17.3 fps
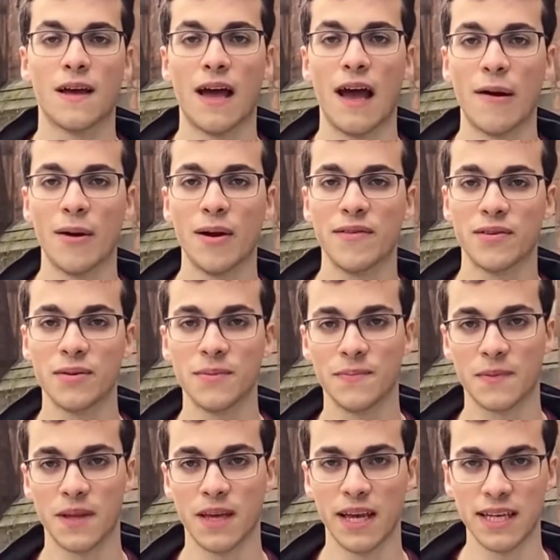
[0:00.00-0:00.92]
However,
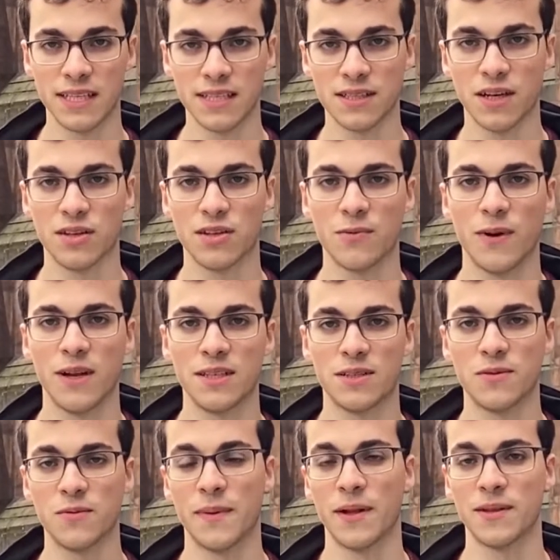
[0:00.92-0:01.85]
he's not the one
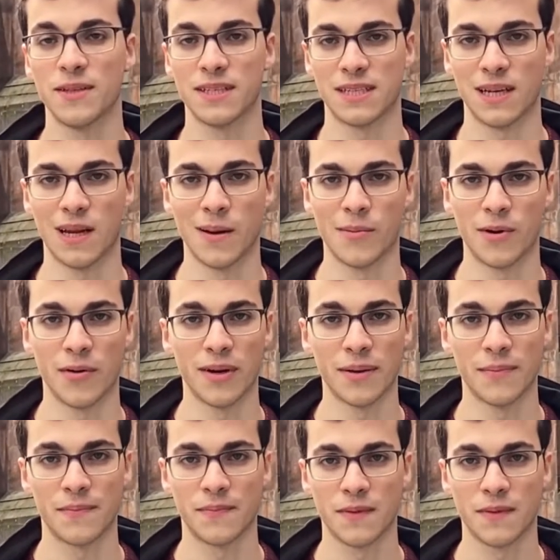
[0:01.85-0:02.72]
who built this library.